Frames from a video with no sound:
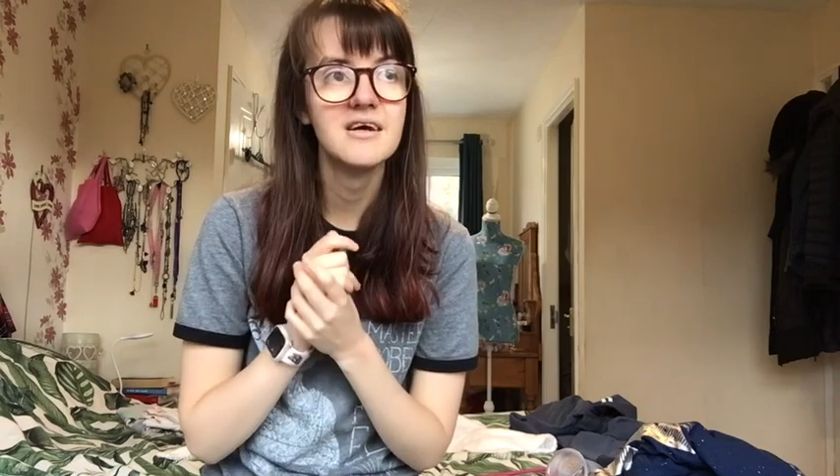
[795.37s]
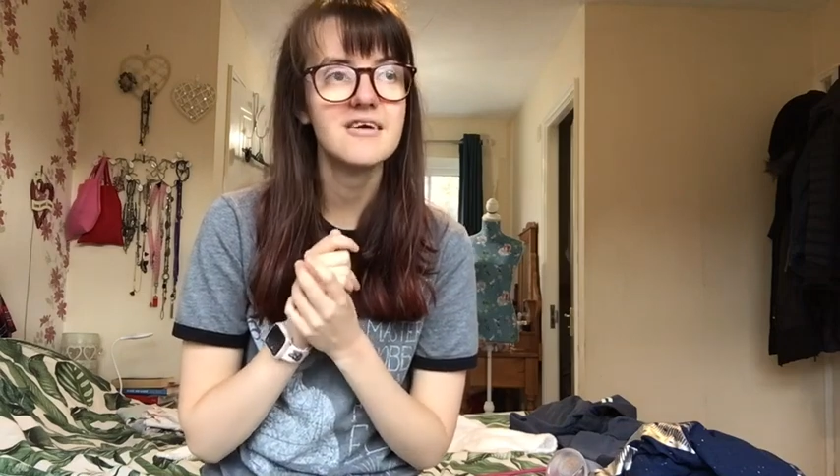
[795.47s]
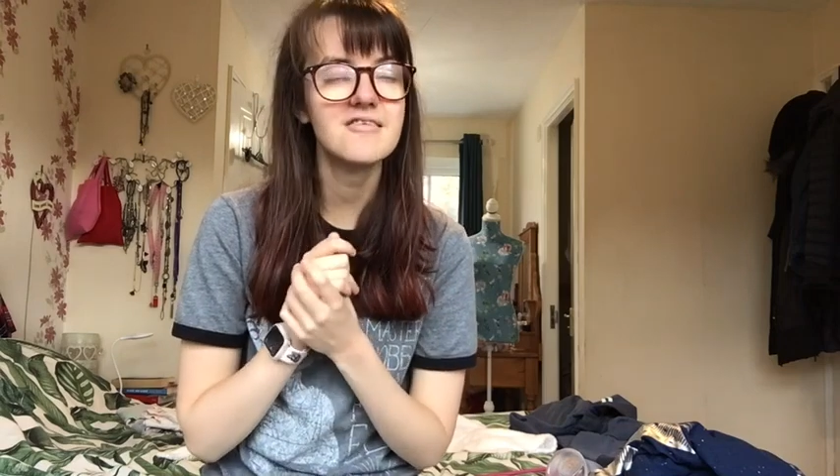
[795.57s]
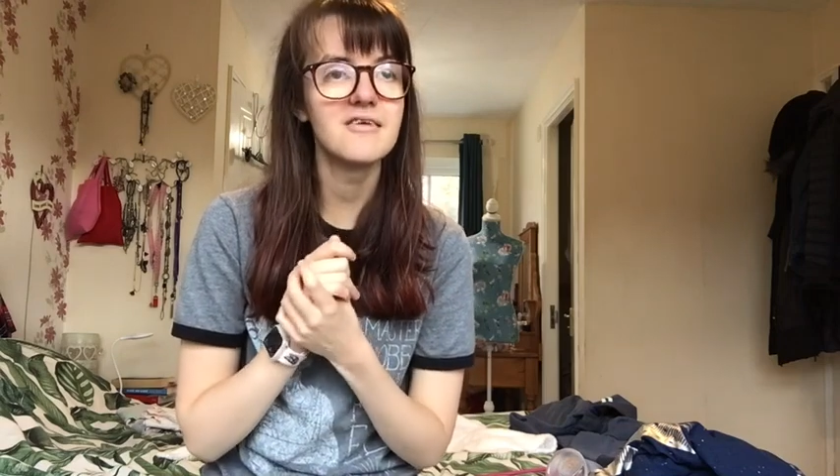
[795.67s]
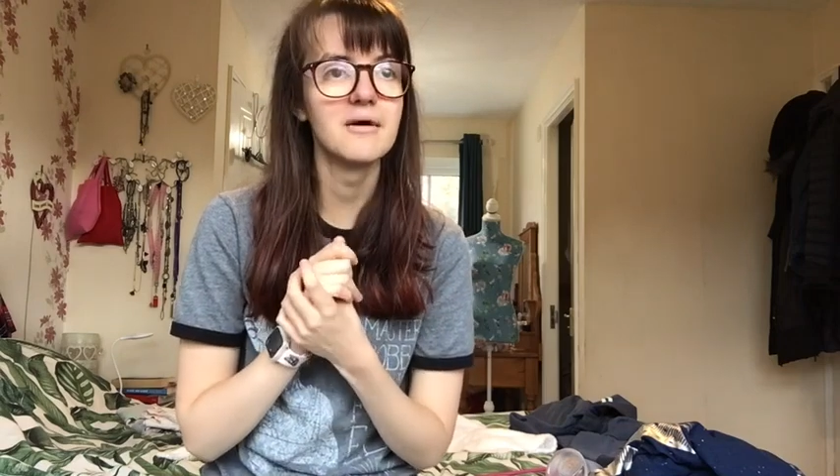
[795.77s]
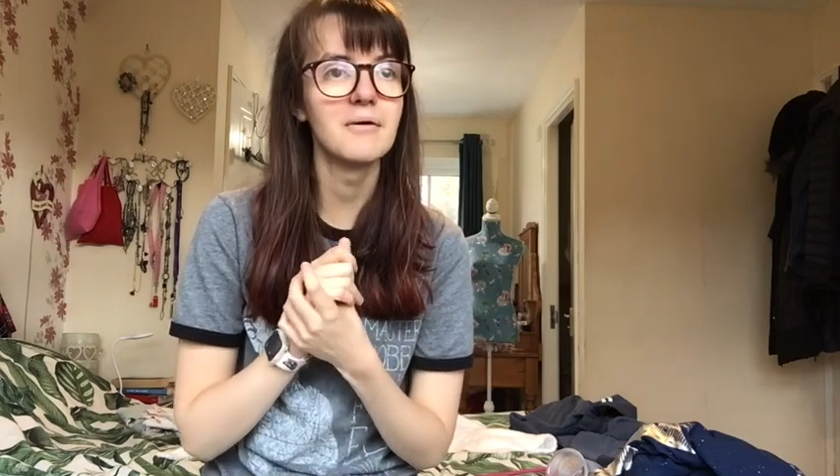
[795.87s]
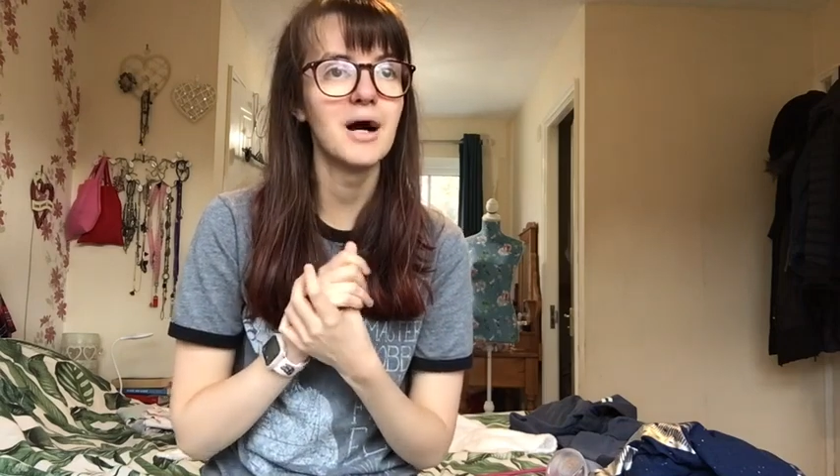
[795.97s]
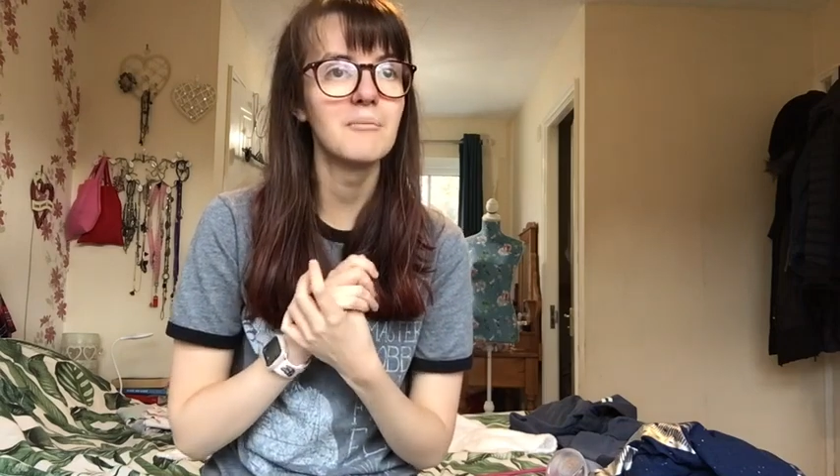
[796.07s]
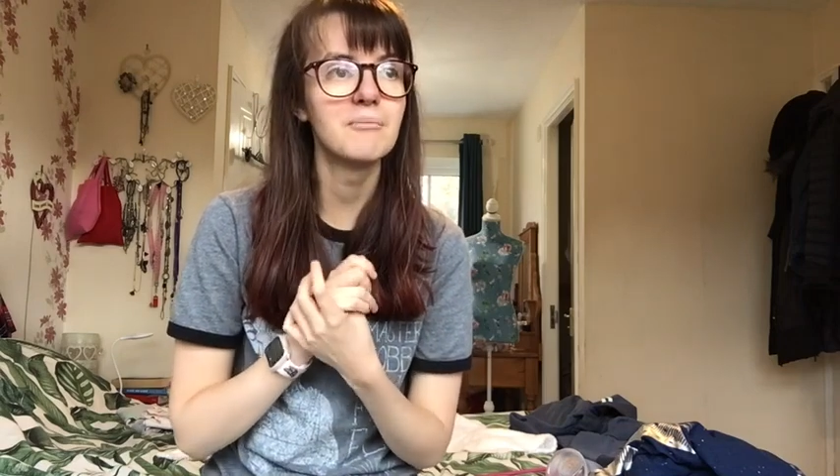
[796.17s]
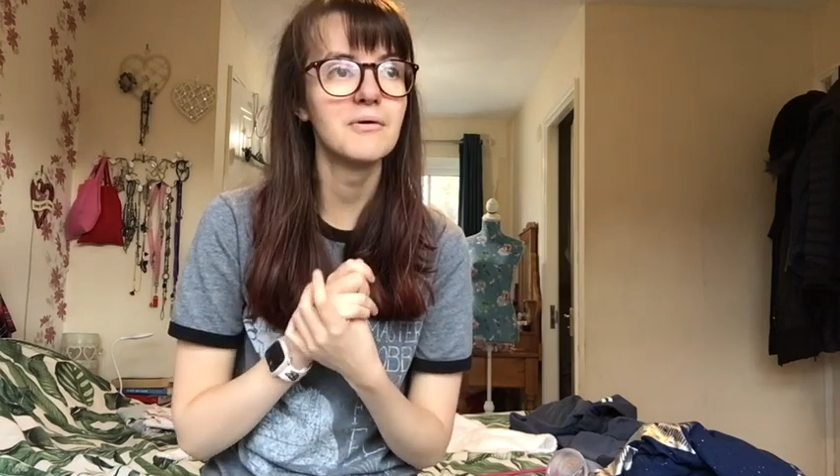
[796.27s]
So
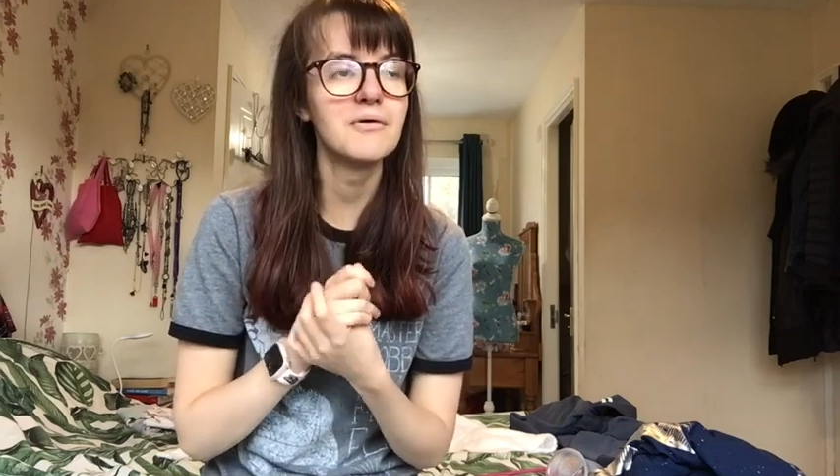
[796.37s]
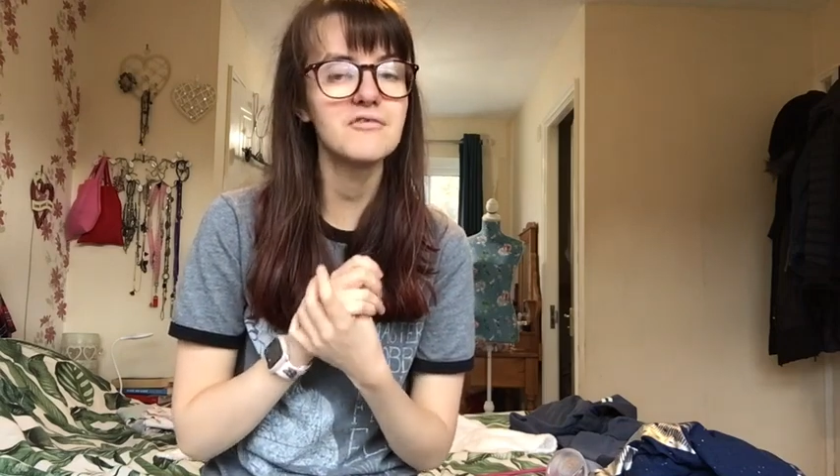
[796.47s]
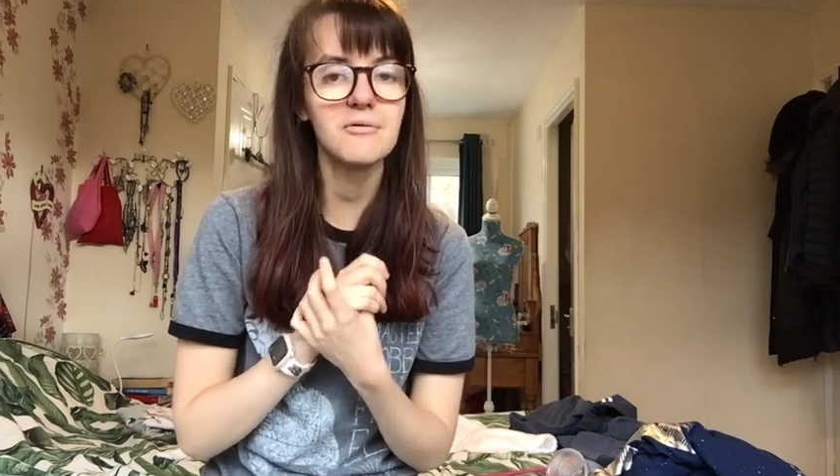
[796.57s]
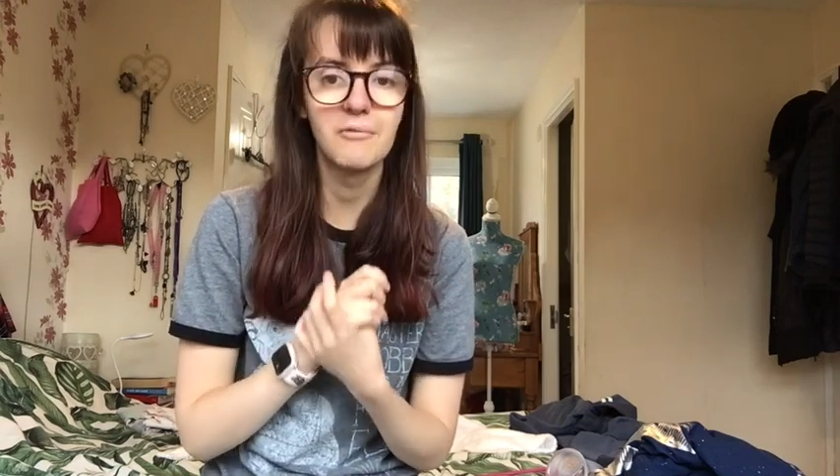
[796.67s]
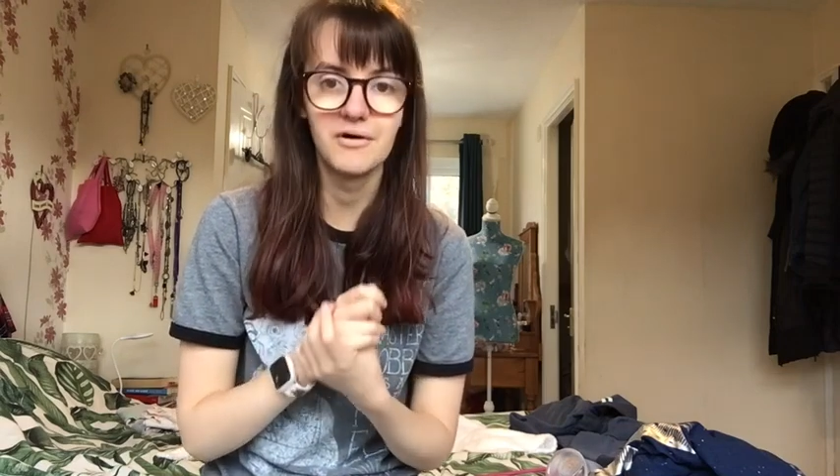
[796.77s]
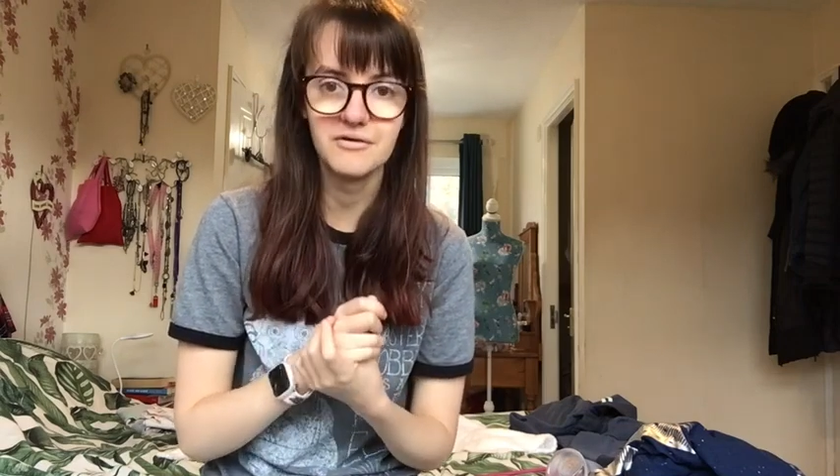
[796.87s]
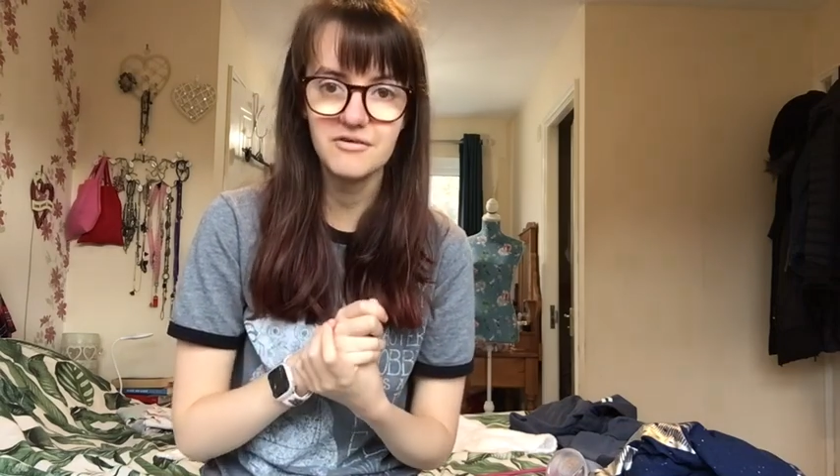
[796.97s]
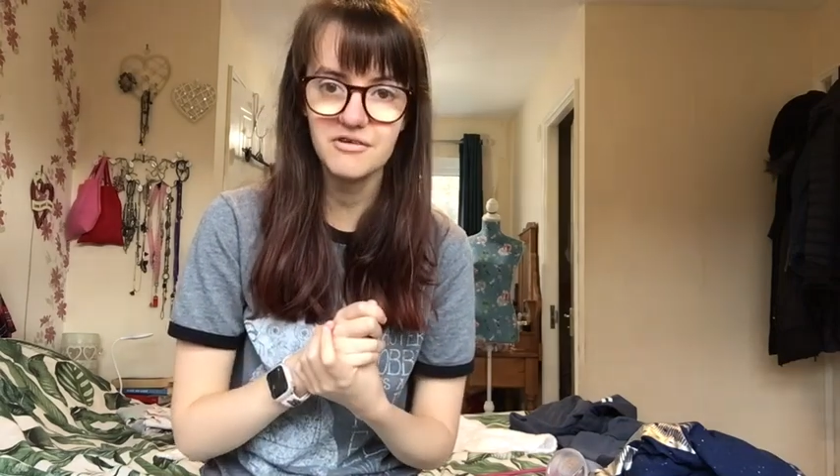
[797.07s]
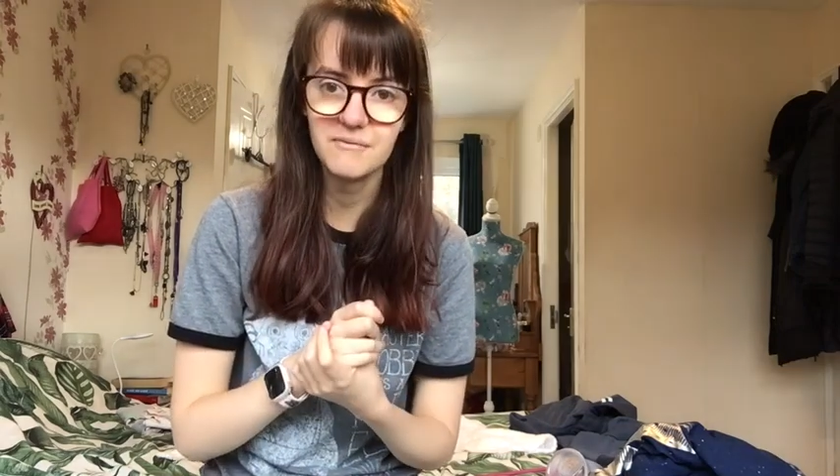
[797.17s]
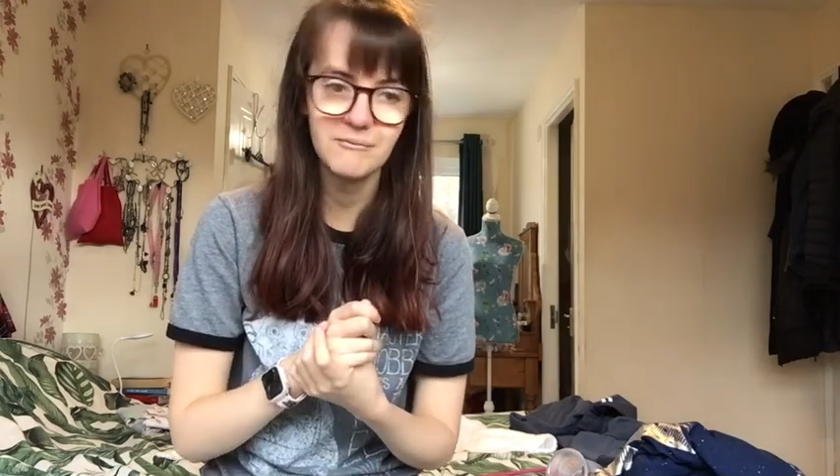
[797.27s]
I bought a wand,